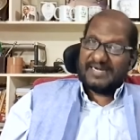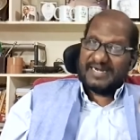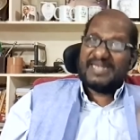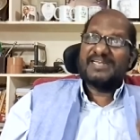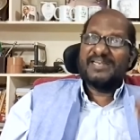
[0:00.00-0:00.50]

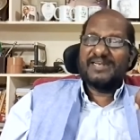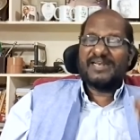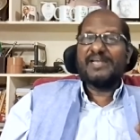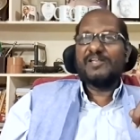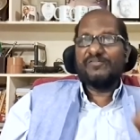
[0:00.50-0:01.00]
and
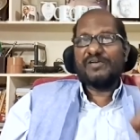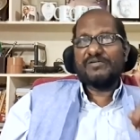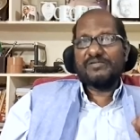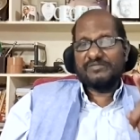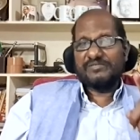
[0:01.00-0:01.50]

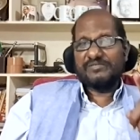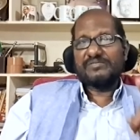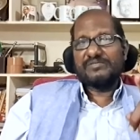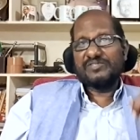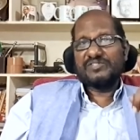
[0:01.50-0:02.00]
1991
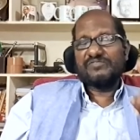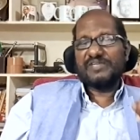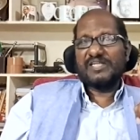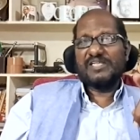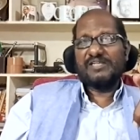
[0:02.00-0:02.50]
is
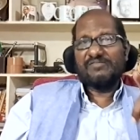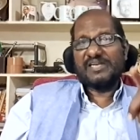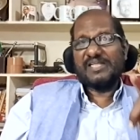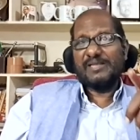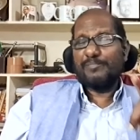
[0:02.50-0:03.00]
very,
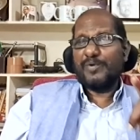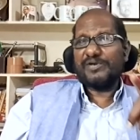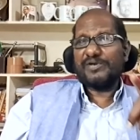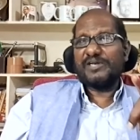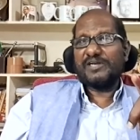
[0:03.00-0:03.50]
very
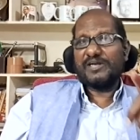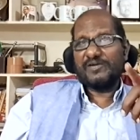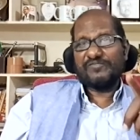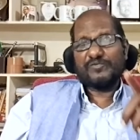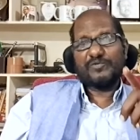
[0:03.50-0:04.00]
important.
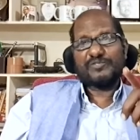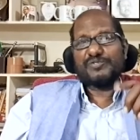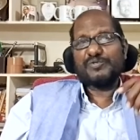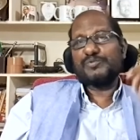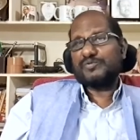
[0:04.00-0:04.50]
And of
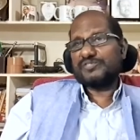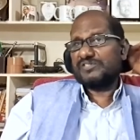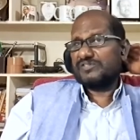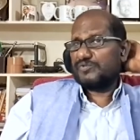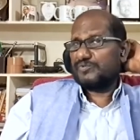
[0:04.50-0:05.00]
course,
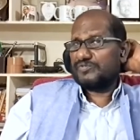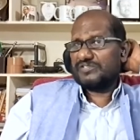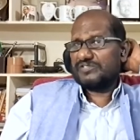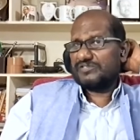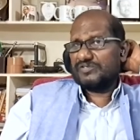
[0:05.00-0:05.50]

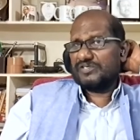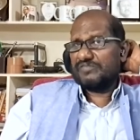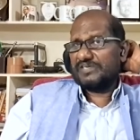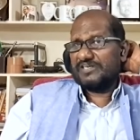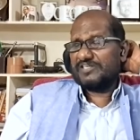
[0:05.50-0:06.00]

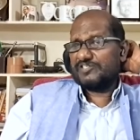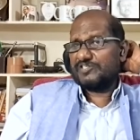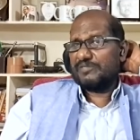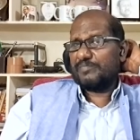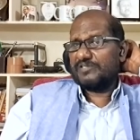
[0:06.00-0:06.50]
2021
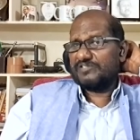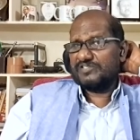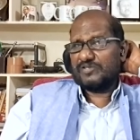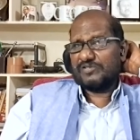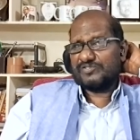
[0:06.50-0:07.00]
industrial
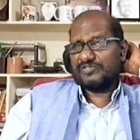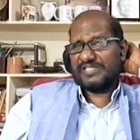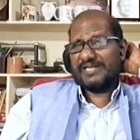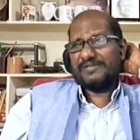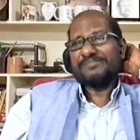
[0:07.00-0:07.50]
policy is
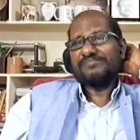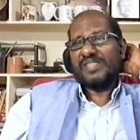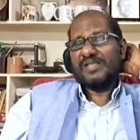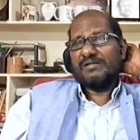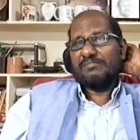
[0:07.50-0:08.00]
also there.
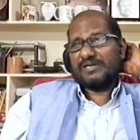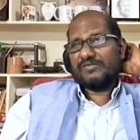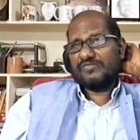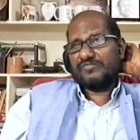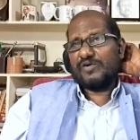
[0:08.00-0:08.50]

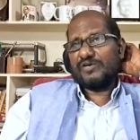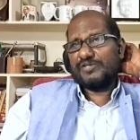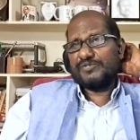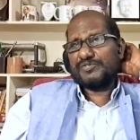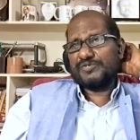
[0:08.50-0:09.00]
But
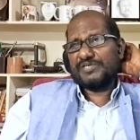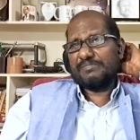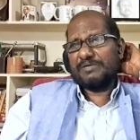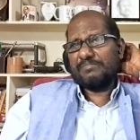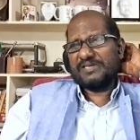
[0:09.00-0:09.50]
what you
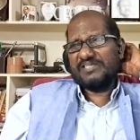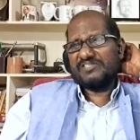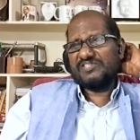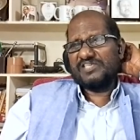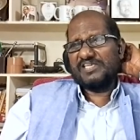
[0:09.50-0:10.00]
should remember
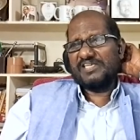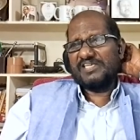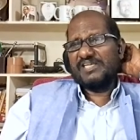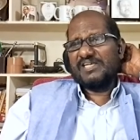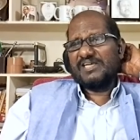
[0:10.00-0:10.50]
is
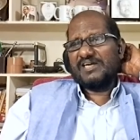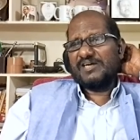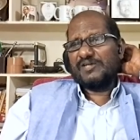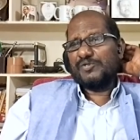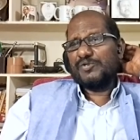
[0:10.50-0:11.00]
the
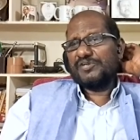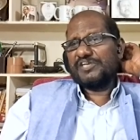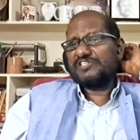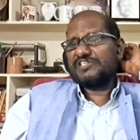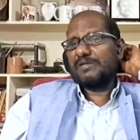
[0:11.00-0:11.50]
new
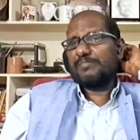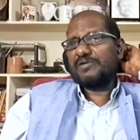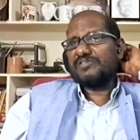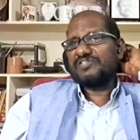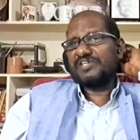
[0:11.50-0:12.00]
industrial
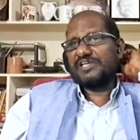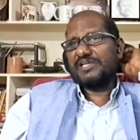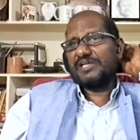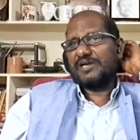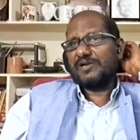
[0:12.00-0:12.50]

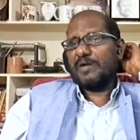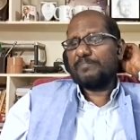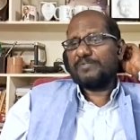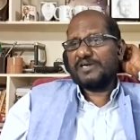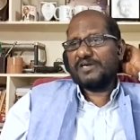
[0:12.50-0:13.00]
policy
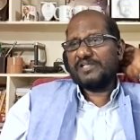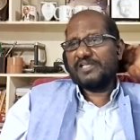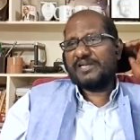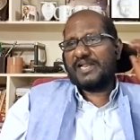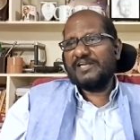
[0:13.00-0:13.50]
adopted
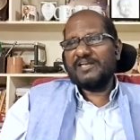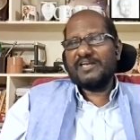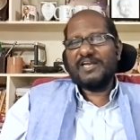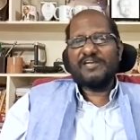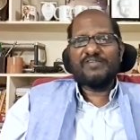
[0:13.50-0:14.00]
in
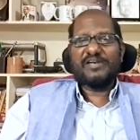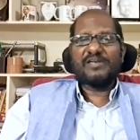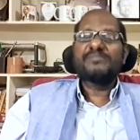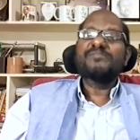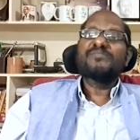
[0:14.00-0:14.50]

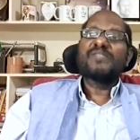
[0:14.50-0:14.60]
1991